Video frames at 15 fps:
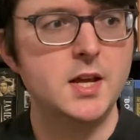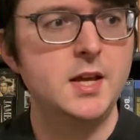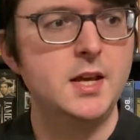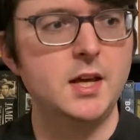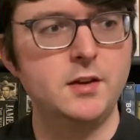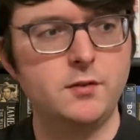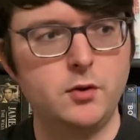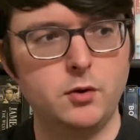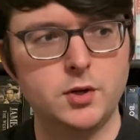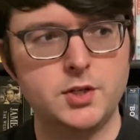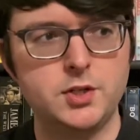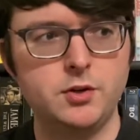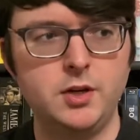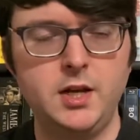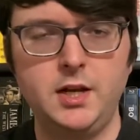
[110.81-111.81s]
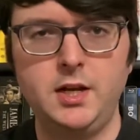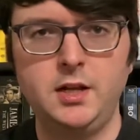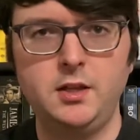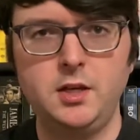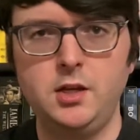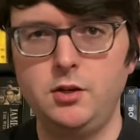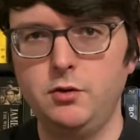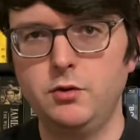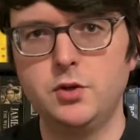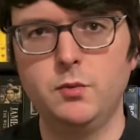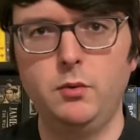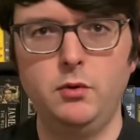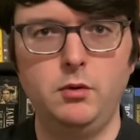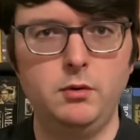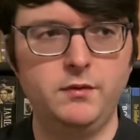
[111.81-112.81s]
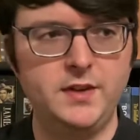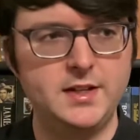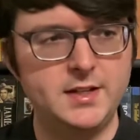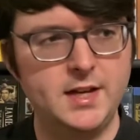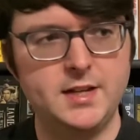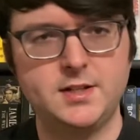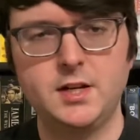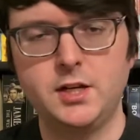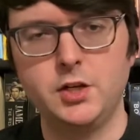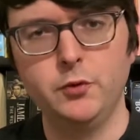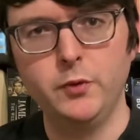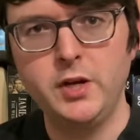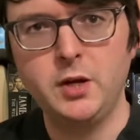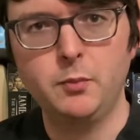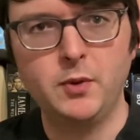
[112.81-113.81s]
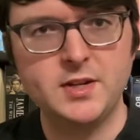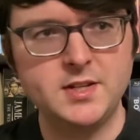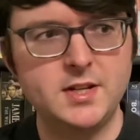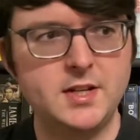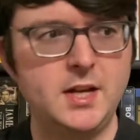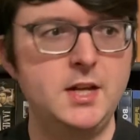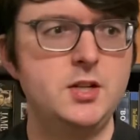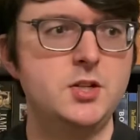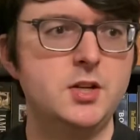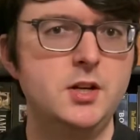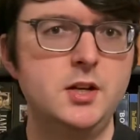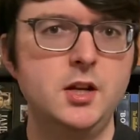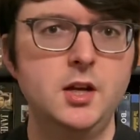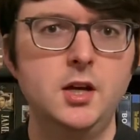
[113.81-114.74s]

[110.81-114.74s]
And of course, you're getting the usual fantastic Eureka presentation